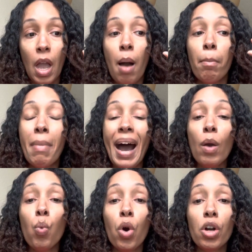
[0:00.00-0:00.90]

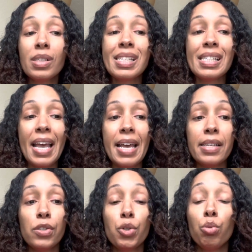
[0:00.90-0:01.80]
My word
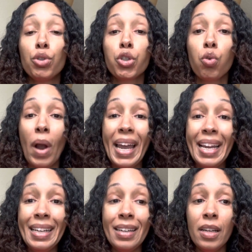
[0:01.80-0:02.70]
says to
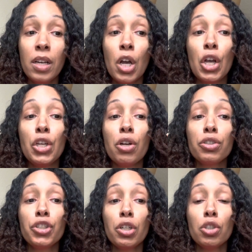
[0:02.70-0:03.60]
train your
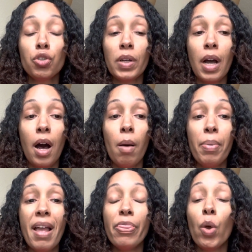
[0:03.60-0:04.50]
children up
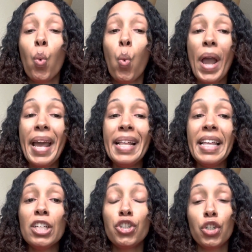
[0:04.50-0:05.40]
in the way
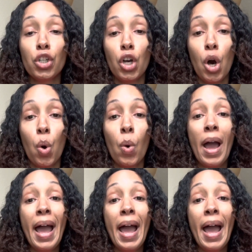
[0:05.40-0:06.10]
they should go,